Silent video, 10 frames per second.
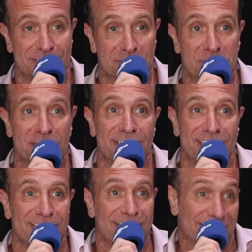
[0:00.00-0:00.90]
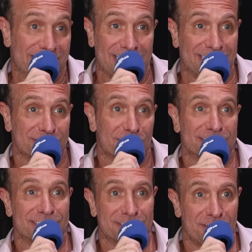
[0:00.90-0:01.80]
So
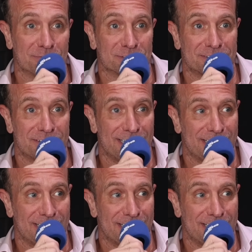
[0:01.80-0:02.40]
exciting times.